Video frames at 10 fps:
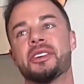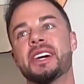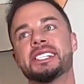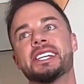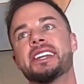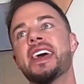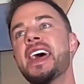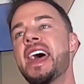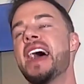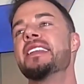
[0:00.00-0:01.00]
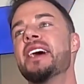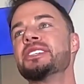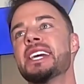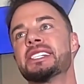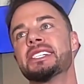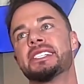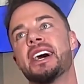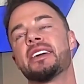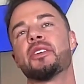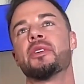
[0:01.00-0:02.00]
question. And I was actually
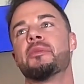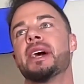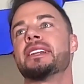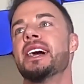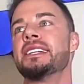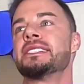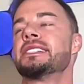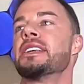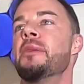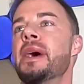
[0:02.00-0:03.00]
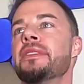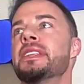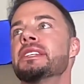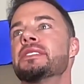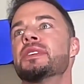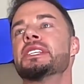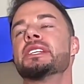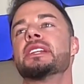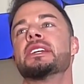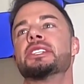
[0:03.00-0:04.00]
talking to one of my clients about this
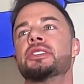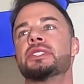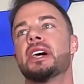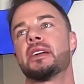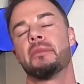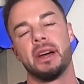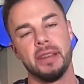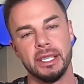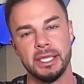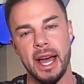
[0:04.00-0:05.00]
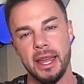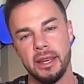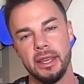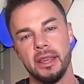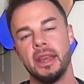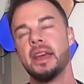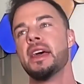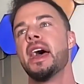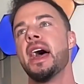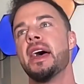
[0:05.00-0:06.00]
recently, and she was talking about anxiety.
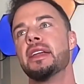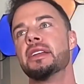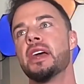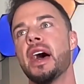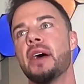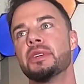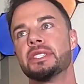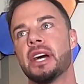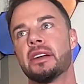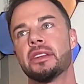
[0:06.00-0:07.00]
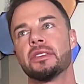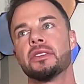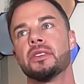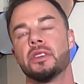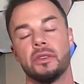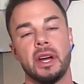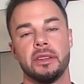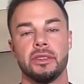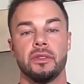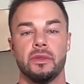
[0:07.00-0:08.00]
And I was talking, you know, I
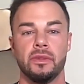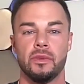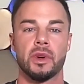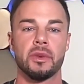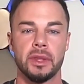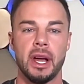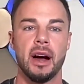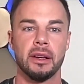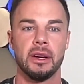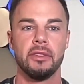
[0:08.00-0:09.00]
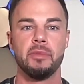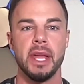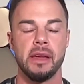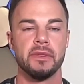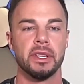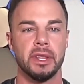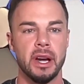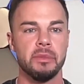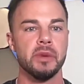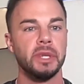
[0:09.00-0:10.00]
do work with cognitive behavioral
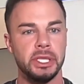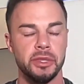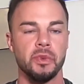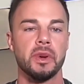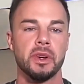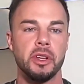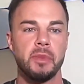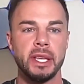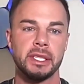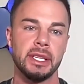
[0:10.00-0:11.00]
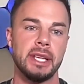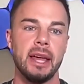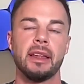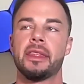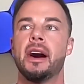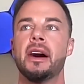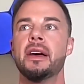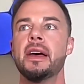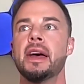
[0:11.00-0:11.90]
therapy, which is where you basically take a thought